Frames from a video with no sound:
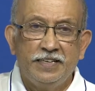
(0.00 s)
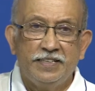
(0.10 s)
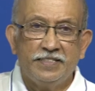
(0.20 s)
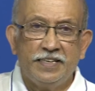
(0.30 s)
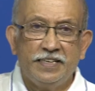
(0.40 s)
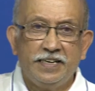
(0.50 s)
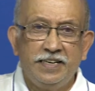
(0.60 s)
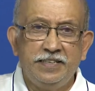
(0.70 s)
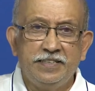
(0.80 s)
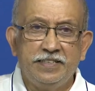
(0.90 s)
This is a
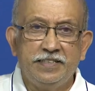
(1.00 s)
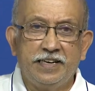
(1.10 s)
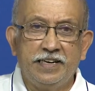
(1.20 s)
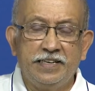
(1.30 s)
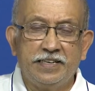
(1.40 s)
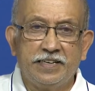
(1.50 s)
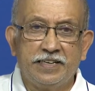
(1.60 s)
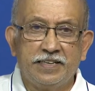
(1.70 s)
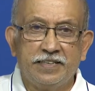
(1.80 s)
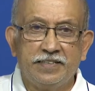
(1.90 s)
little earlier
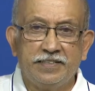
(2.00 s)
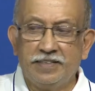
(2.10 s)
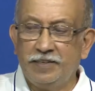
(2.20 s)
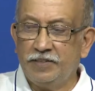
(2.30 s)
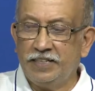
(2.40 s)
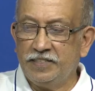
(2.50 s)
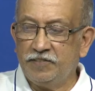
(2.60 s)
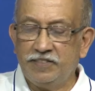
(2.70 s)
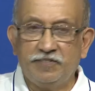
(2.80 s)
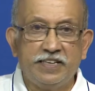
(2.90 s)
uh, you know things
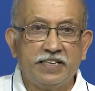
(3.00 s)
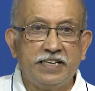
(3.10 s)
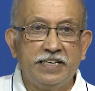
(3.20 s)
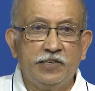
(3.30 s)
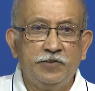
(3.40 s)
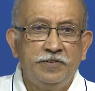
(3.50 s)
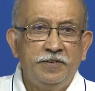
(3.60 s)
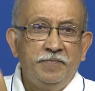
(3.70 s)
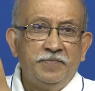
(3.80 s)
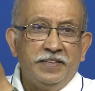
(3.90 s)
which we are trying to
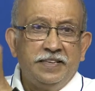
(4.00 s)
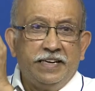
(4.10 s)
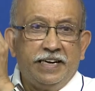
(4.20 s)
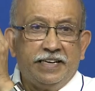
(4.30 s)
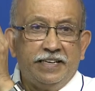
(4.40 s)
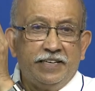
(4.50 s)
get.